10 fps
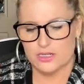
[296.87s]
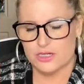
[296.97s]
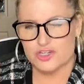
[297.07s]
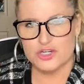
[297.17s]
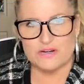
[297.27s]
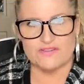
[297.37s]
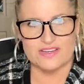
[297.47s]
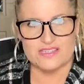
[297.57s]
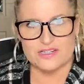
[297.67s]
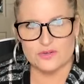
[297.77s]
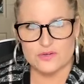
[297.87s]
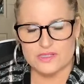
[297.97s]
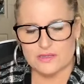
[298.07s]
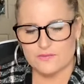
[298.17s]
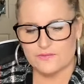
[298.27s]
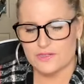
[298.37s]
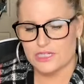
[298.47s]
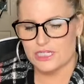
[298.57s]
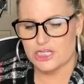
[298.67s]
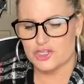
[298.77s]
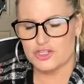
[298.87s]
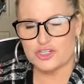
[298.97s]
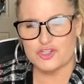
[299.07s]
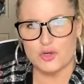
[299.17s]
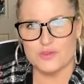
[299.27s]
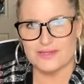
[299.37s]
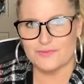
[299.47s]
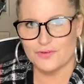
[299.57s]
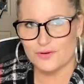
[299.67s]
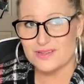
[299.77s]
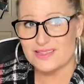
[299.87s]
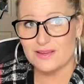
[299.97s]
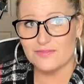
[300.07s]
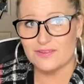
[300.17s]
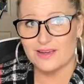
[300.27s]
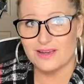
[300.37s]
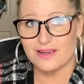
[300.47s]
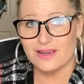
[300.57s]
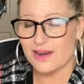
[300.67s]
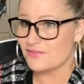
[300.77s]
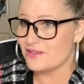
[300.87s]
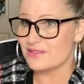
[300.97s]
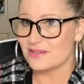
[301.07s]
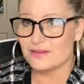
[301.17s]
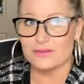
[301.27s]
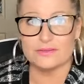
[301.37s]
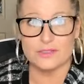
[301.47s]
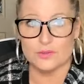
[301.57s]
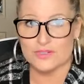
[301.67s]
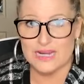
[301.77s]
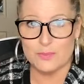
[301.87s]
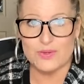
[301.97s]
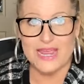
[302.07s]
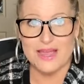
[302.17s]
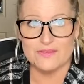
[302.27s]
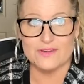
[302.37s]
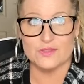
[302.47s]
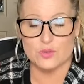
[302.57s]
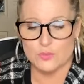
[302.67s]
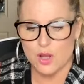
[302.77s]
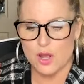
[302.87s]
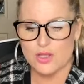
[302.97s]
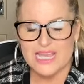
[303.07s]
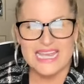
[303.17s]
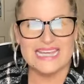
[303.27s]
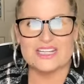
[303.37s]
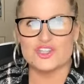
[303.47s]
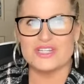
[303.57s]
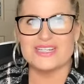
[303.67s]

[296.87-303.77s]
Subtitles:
She invested in herself. She shows up for herself. every single, time we have a Zoom call, and she